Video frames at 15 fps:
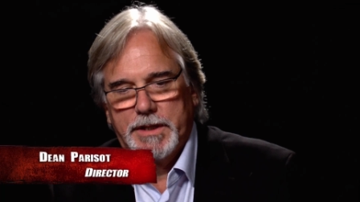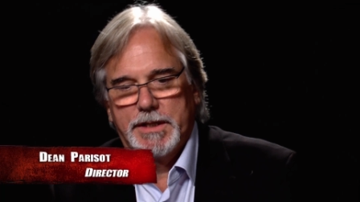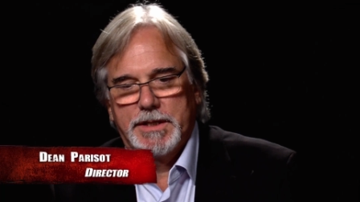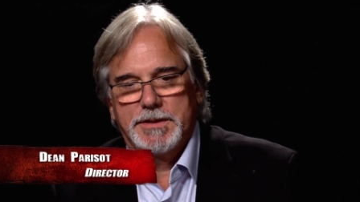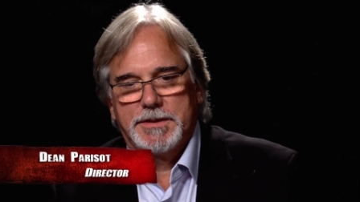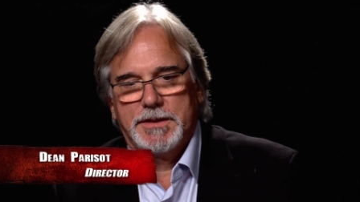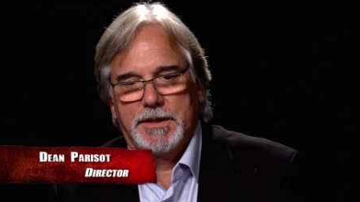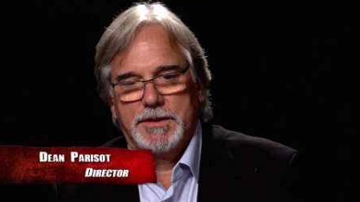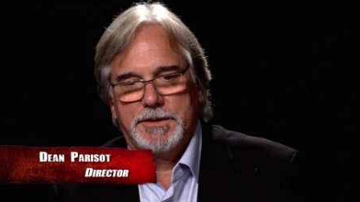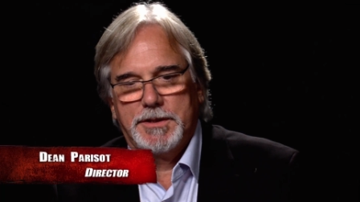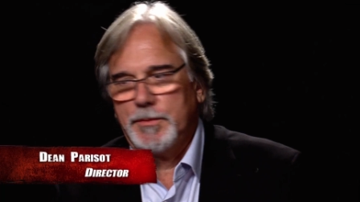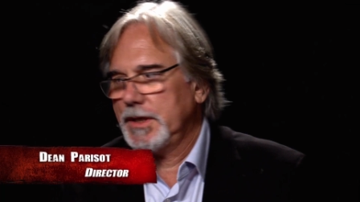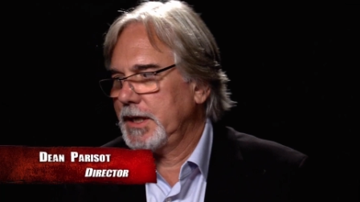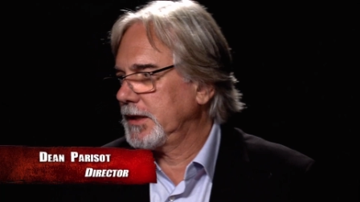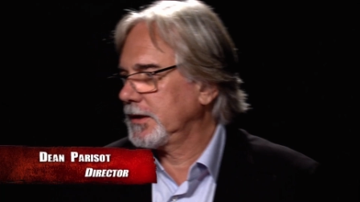But it is
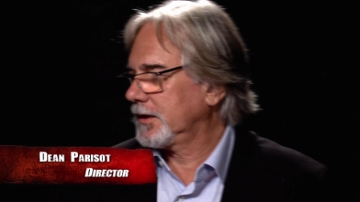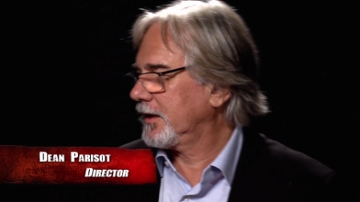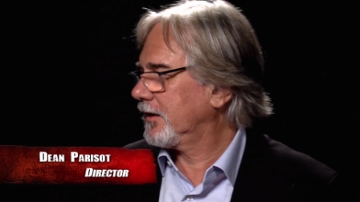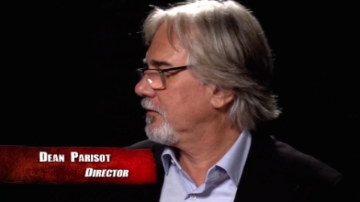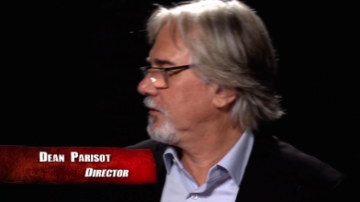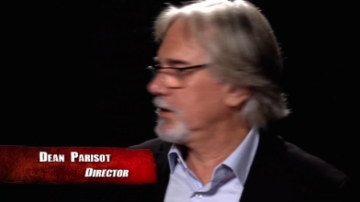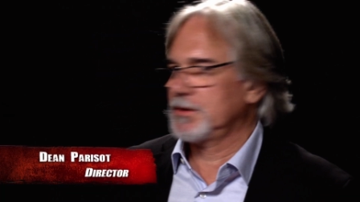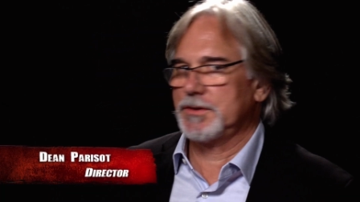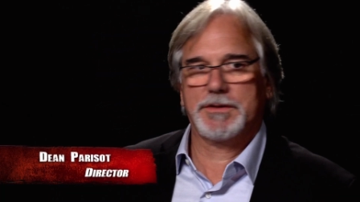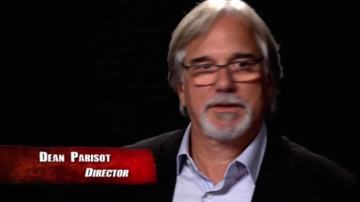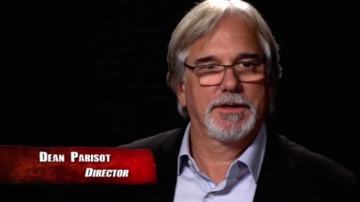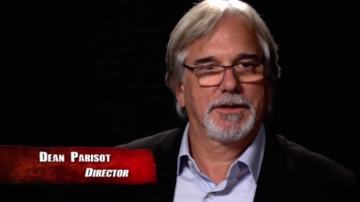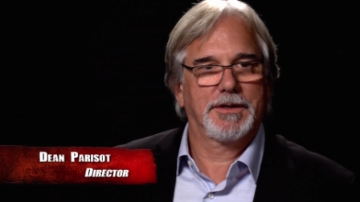intimidating to have this.